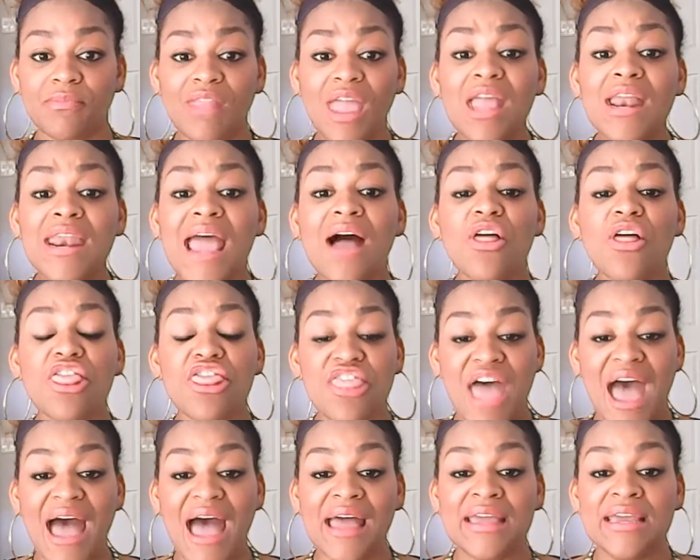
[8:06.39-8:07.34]
and how
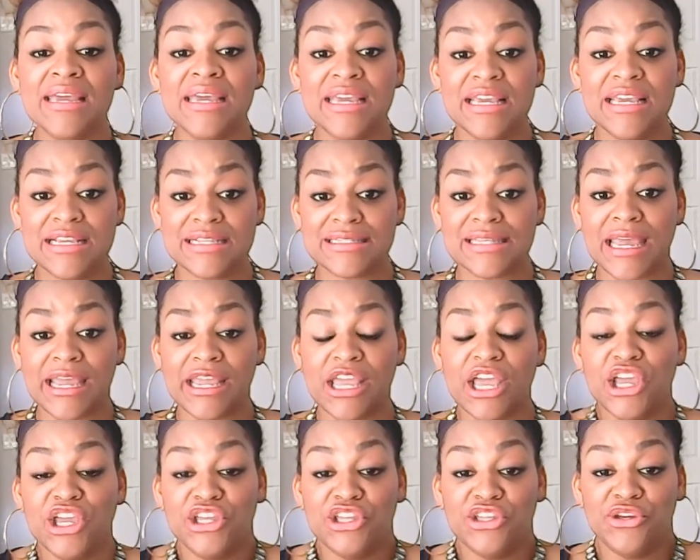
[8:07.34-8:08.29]
that is like
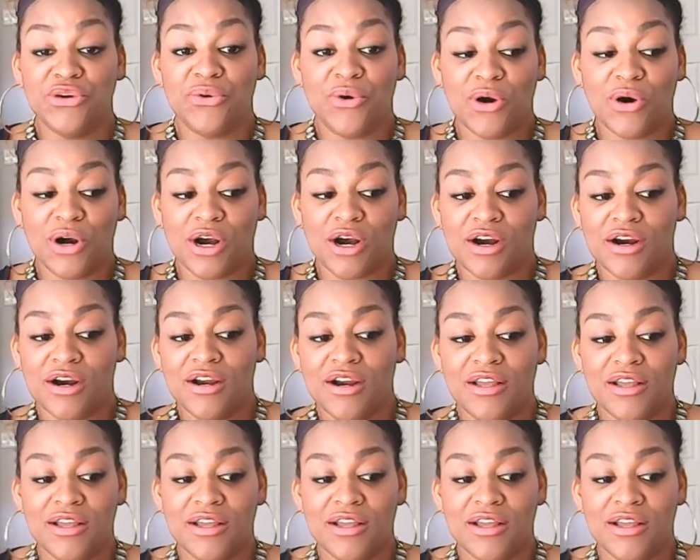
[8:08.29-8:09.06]
your